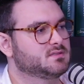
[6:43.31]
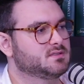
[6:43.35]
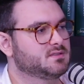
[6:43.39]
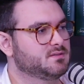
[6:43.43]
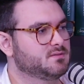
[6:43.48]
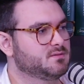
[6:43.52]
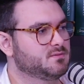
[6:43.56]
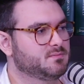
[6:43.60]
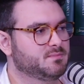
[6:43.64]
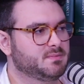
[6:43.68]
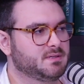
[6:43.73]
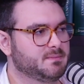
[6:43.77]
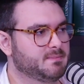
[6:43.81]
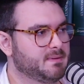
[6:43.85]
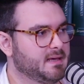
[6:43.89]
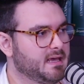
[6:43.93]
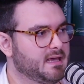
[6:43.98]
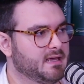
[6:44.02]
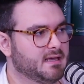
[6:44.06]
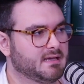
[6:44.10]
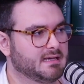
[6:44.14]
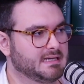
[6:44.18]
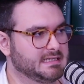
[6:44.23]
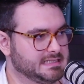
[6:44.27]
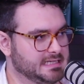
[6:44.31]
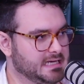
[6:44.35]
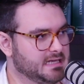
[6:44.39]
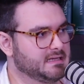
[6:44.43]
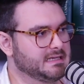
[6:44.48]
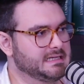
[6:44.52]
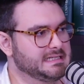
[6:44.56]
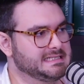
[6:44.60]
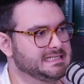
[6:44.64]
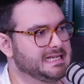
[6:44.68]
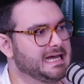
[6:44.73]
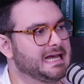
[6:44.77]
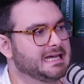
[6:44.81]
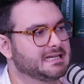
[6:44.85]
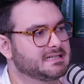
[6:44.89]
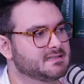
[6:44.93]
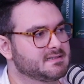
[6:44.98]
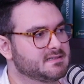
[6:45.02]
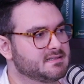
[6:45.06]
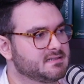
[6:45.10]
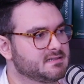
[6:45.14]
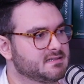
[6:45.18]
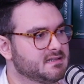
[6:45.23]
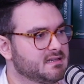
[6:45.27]
to be paying Italian
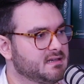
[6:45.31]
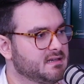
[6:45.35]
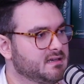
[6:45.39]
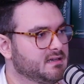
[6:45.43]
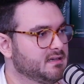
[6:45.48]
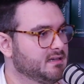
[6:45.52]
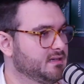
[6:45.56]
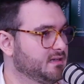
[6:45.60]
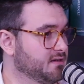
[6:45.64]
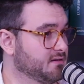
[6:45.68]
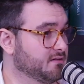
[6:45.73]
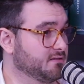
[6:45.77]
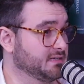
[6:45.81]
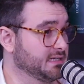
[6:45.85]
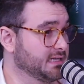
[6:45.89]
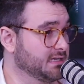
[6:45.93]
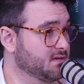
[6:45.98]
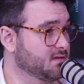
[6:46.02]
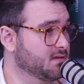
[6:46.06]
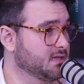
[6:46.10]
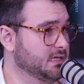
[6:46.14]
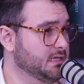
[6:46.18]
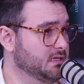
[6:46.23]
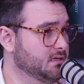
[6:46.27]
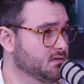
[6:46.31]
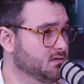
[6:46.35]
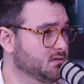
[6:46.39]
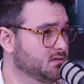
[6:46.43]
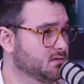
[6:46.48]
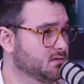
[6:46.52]
taxes here in Italy?